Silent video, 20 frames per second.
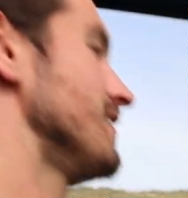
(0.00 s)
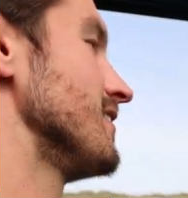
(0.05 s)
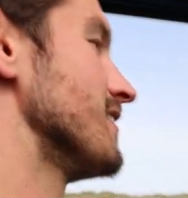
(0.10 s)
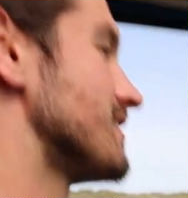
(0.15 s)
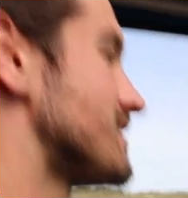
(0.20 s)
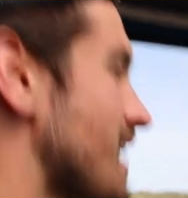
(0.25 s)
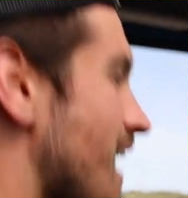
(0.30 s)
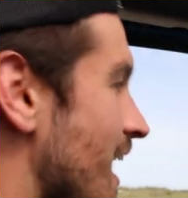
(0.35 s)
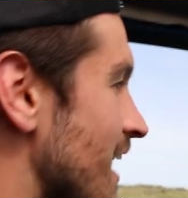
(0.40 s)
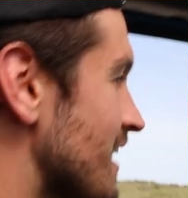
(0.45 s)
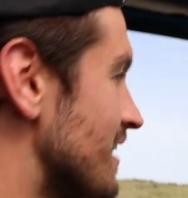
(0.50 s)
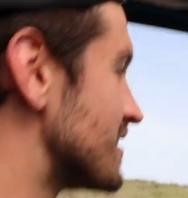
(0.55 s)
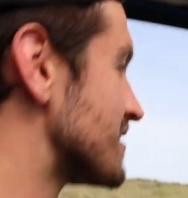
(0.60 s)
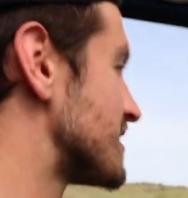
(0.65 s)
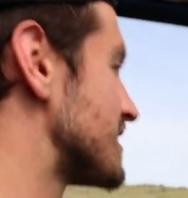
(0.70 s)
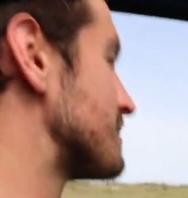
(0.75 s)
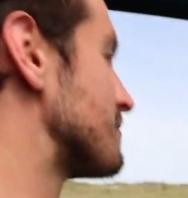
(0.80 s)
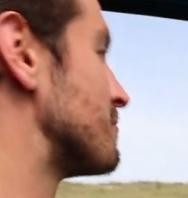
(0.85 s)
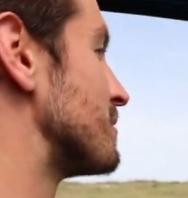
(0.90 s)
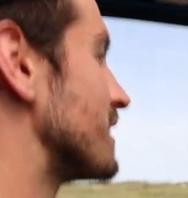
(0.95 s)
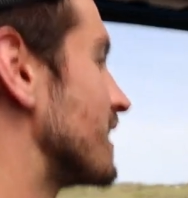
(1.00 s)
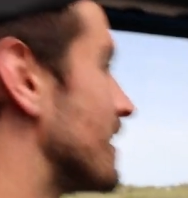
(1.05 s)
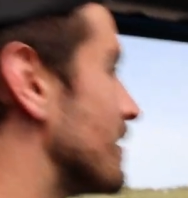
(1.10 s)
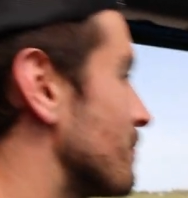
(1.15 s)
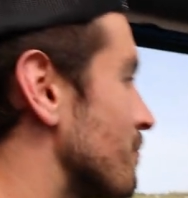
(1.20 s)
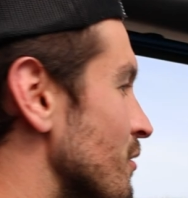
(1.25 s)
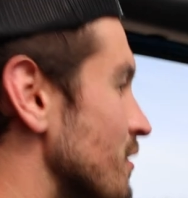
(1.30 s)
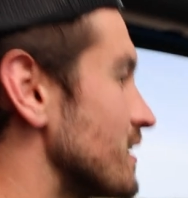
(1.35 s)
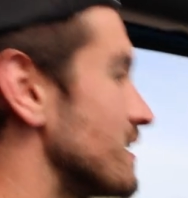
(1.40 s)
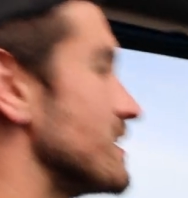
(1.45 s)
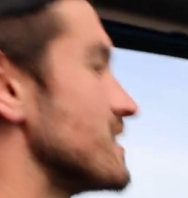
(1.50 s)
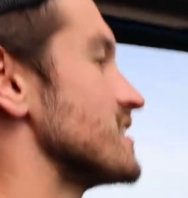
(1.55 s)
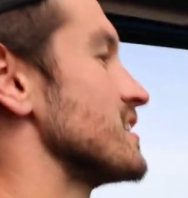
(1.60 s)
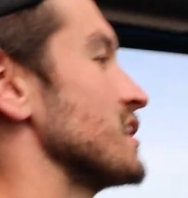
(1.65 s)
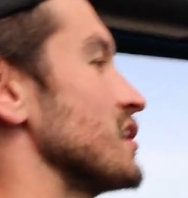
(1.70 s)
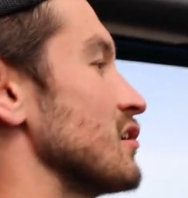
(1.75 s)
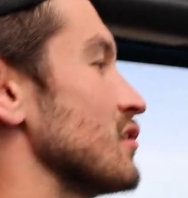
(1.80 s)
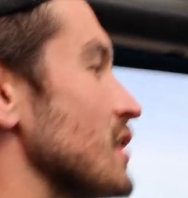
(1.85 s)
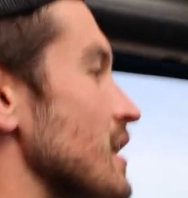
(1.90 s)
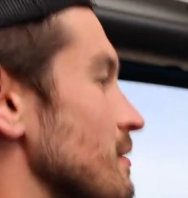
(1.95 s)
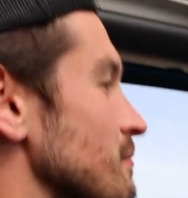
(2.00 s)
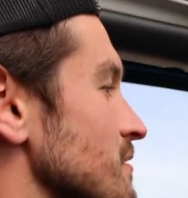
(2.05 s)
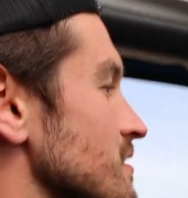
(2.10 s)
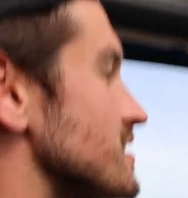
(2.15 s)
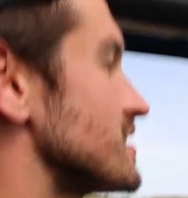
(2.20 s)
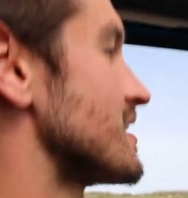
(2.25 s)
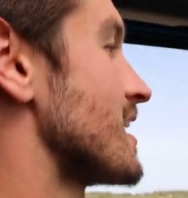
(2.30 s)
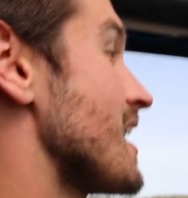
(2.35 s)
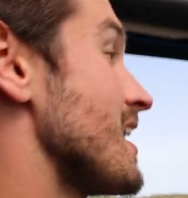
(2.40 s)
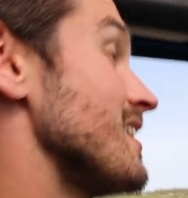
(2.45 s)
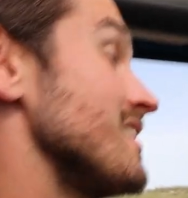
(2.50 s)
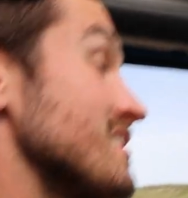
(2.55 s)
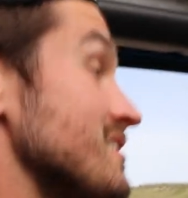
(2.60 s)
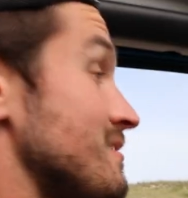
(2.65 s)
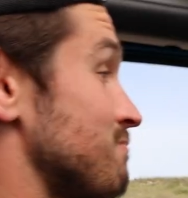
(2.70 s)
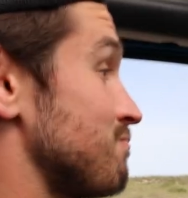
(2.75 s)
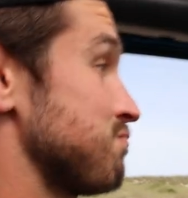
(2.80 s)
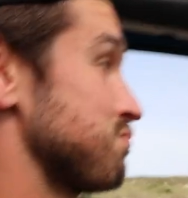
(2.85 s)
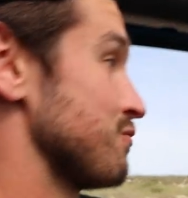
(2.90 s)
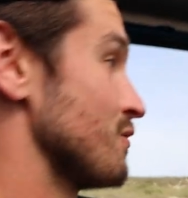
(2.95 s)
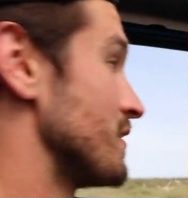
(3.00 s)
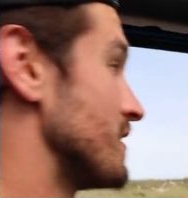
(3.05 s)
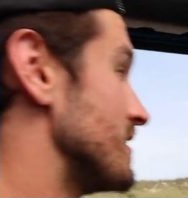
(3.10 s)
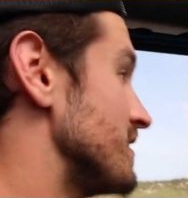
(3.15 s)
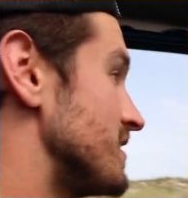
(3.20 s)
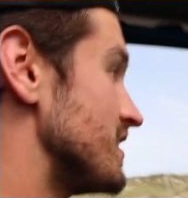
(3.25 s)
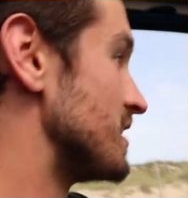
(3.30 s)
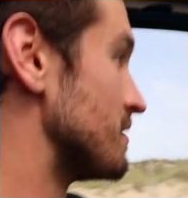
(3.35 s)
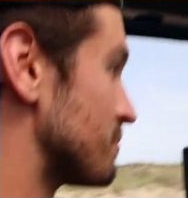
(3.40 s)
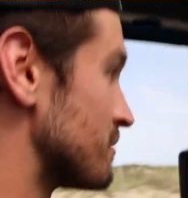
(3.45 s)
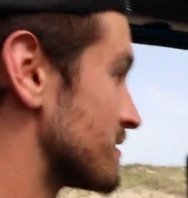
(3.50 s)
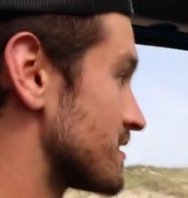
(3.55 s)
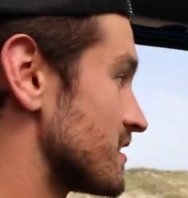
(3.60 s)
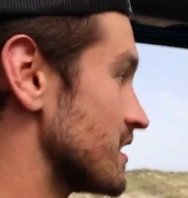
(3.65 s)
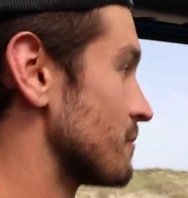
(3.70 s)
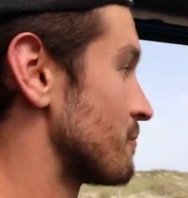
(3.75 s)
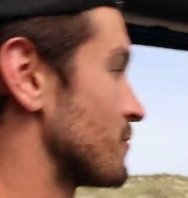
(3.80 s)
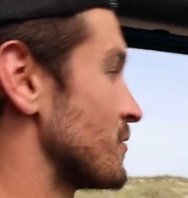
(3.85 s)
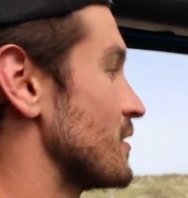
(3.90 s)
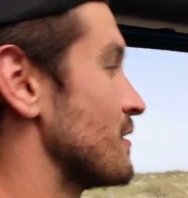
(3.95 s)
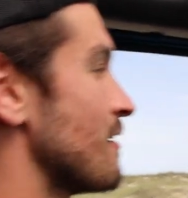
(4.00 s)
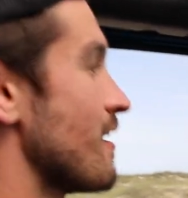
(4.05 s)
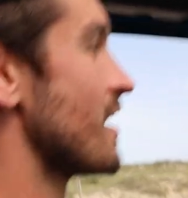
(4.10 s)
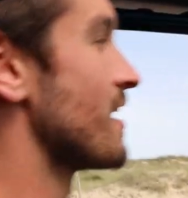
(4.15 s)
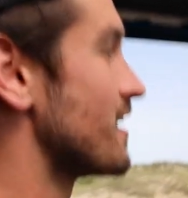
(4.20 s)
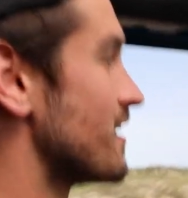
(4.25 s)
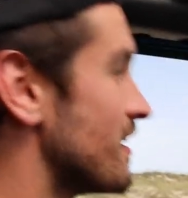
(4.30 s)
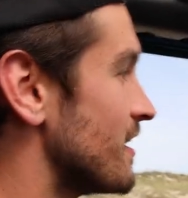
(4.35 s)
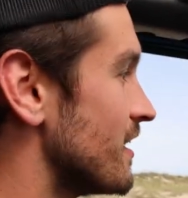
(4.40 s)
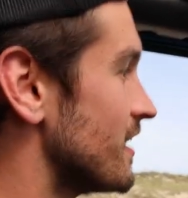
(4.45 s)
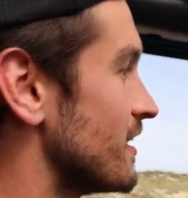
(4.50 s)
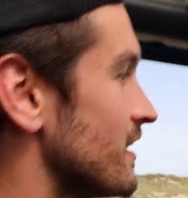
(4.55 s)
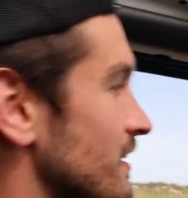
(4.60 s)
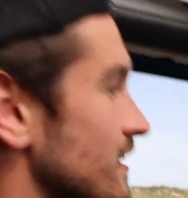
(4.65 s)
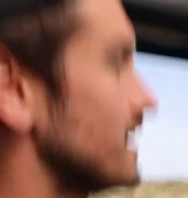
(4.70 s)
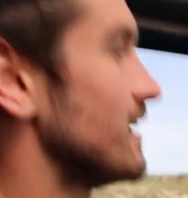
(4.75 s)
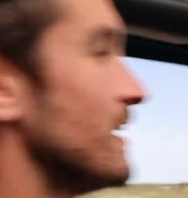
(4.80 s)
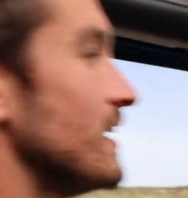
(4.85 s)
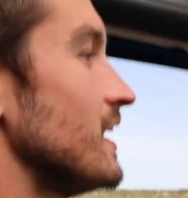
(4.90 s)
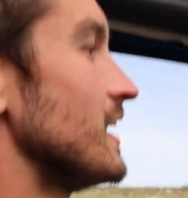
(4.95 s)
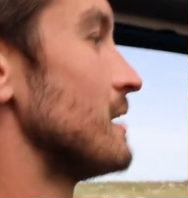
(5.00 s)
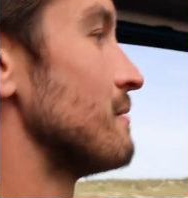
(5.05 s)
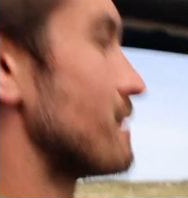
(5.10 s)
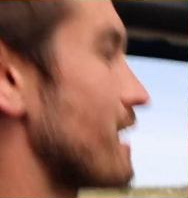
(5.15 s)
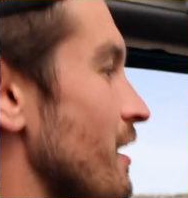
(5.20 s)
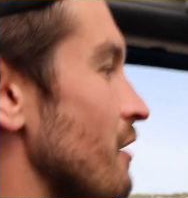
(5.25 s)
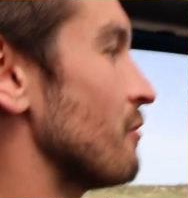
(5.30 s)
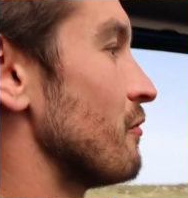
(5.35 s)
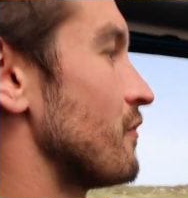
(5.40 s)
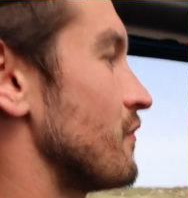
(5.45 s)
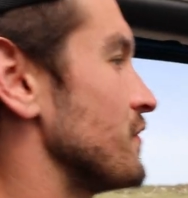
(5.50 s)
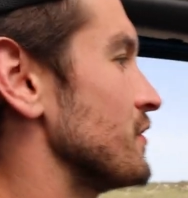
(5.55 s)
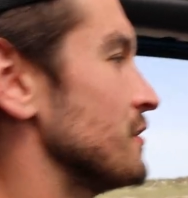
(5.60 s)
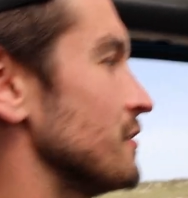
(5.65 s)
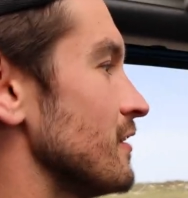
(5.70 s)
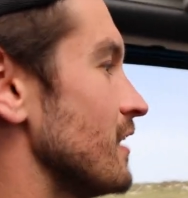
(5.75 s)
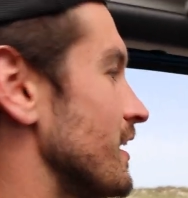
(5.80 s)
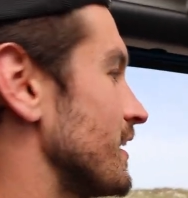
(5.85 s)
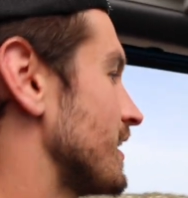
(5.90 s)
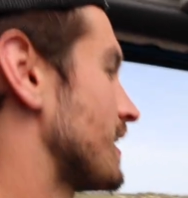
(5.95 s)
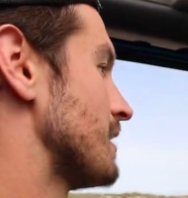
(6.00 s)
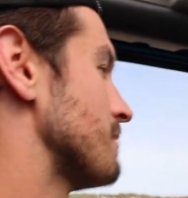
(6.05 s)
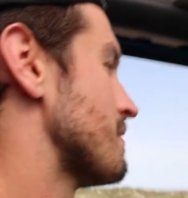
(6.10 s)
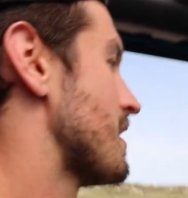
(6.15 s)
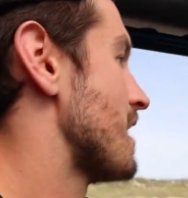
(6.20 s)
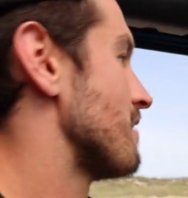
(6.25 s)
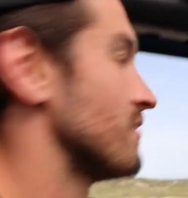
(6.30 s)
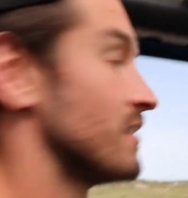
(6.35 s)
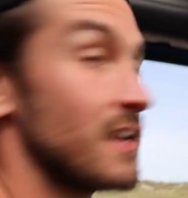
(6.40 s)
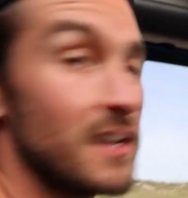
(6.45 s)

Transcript: The tires seem to be getting pretty decent grip. The sand is pretty deep and slippery right here, but I don't feel like I'm having